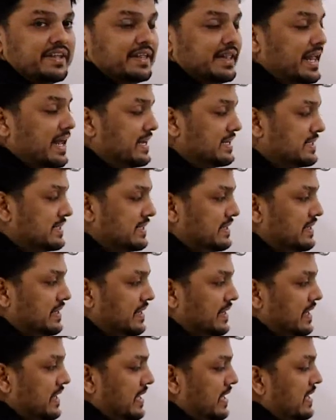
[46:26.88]
with let,
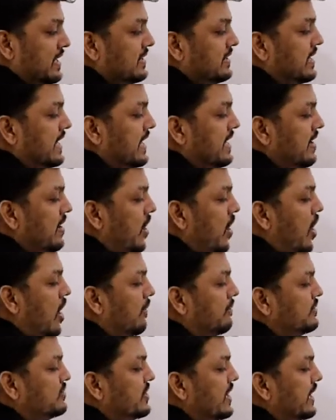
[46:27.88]
then
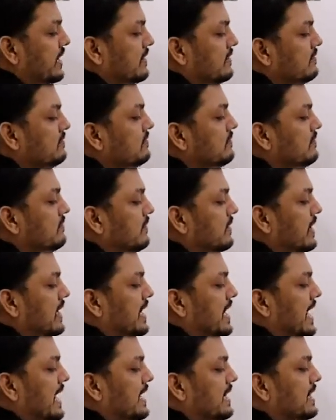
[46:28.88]
object.
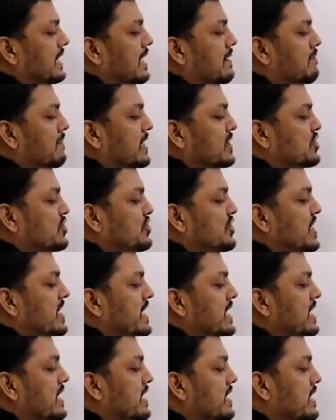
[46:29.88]
Let the
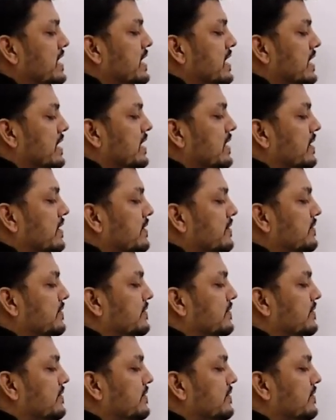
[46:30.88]
machine